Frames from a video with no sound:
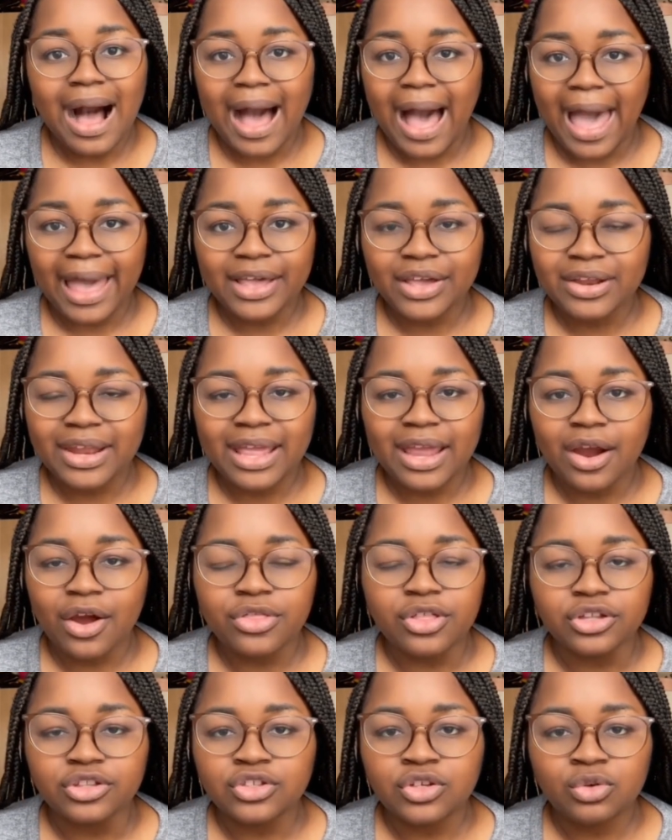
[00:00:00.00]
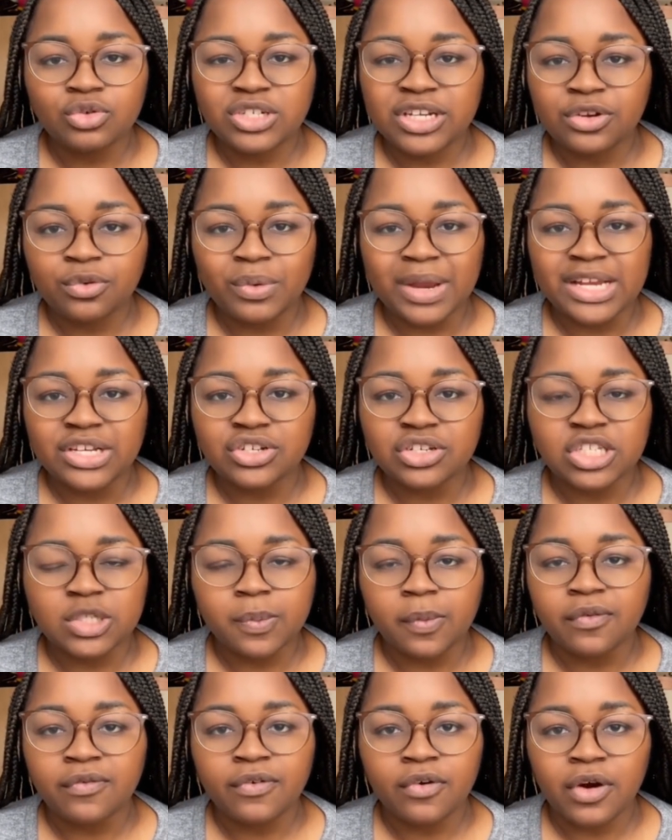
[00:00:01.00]
I could hear the two generations
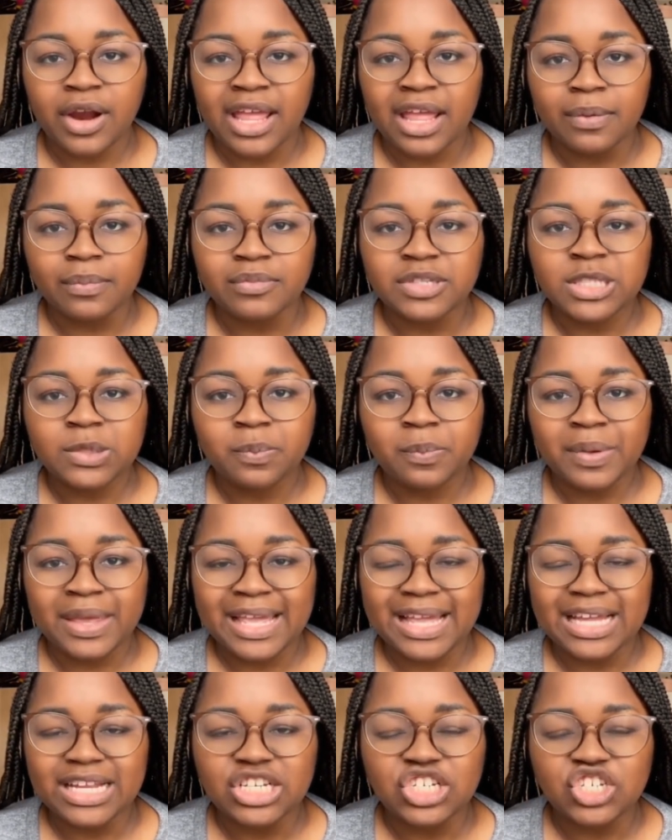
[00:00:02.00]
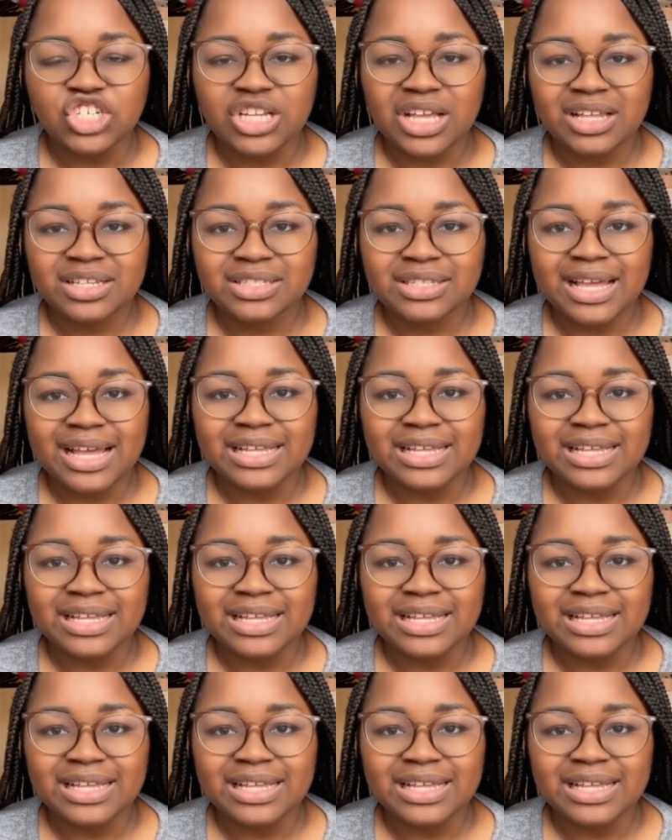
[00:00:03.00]
before him speak just